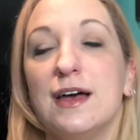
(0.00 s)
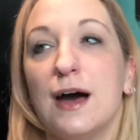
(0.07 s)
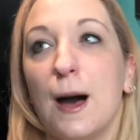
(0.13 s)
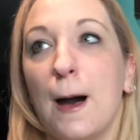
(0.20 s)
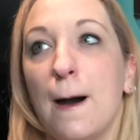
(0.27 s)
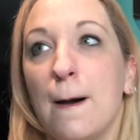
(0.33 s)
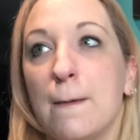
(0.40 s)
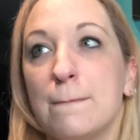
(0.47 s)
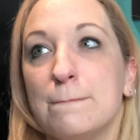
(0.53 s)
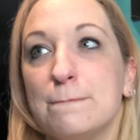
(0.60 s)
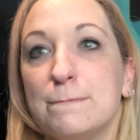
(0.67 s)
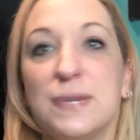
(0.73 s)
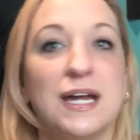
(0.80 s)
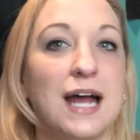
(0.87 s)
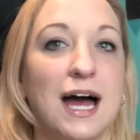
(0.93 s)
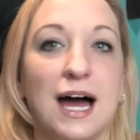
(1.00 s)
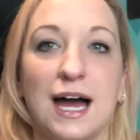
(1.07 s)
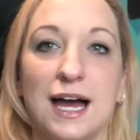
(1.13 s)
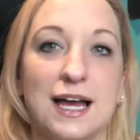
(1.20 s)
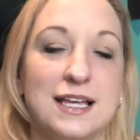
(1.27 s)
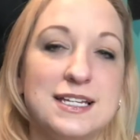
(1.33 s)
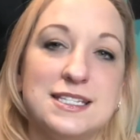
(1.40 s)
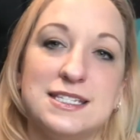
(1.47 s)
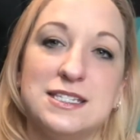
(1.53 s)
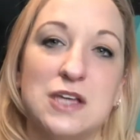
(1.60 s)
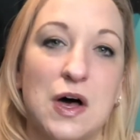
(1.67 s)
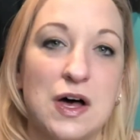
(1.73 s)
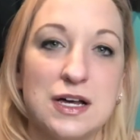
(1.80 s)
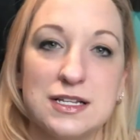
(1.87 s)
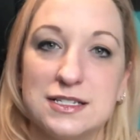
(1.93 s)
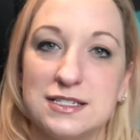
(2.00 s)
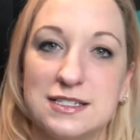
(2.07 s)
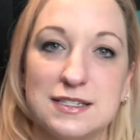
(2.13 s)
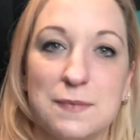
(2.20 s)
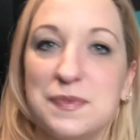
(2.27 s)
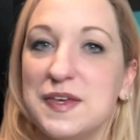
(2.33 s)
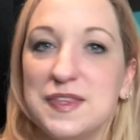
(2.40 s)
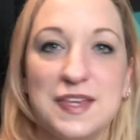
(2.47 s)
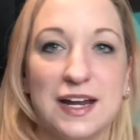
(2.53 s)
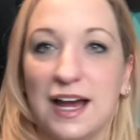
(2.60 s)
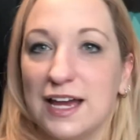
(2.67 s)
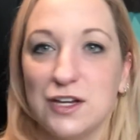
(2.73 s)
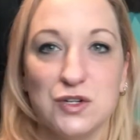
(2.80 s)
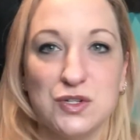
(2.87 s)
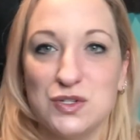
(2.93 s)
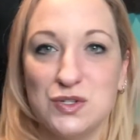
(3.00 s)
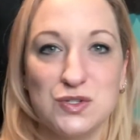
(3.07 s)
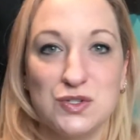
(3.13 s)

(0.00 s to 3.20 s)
um, but I, it's not something that I could